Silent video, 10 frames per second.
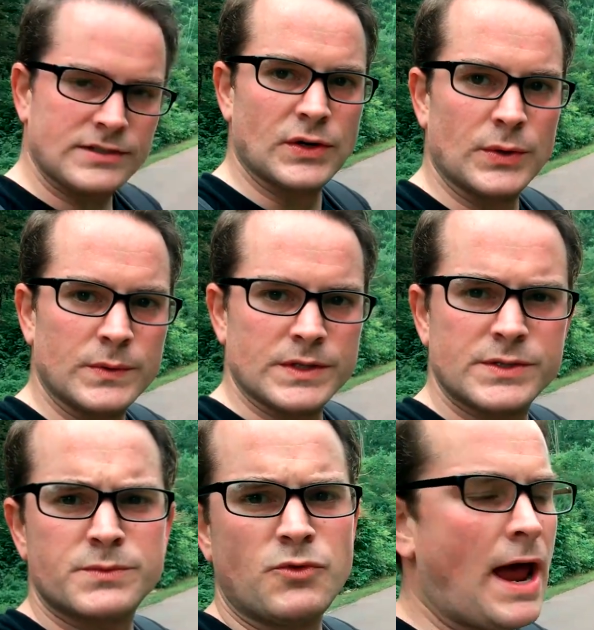So
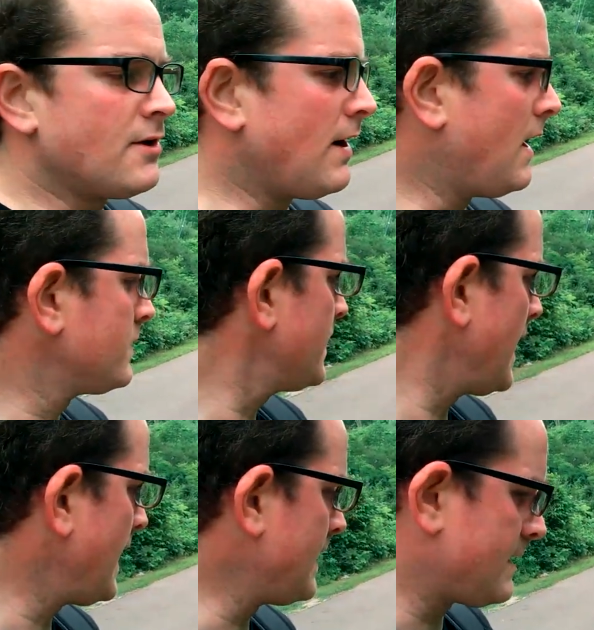just riding around
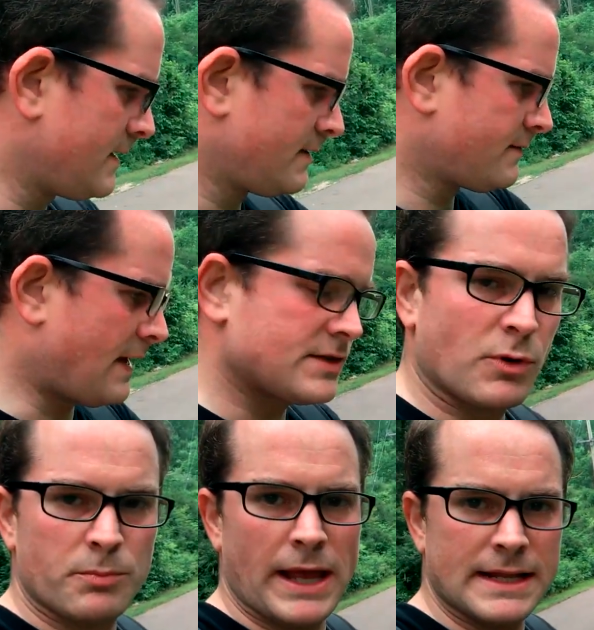and found
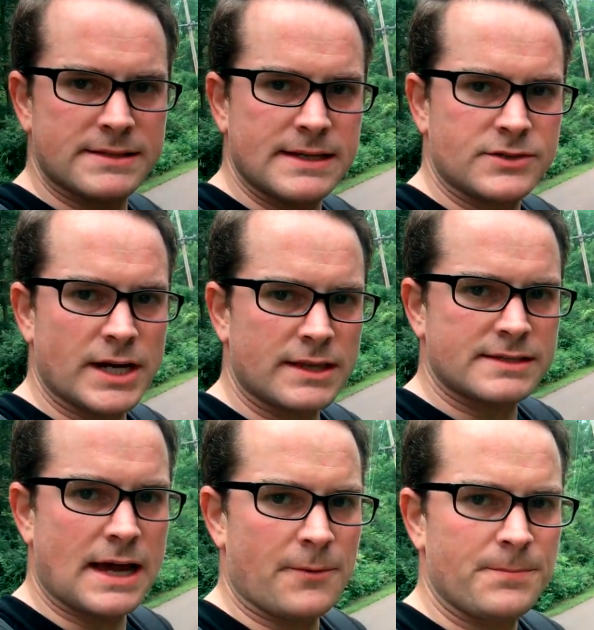some more plants. Now check
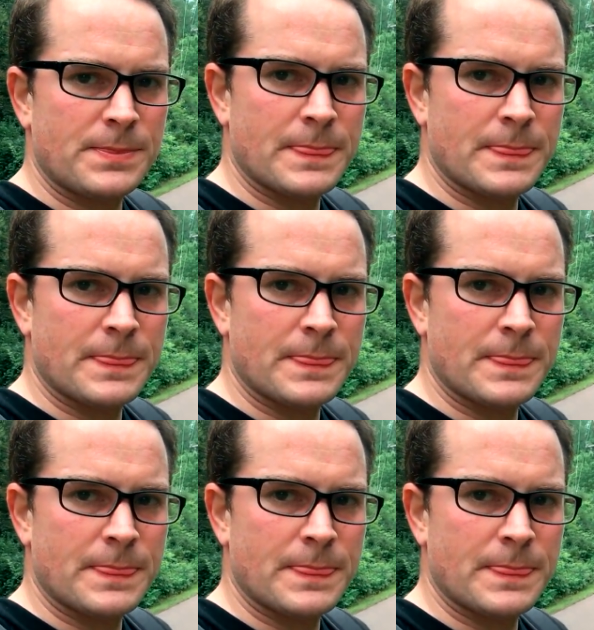this out.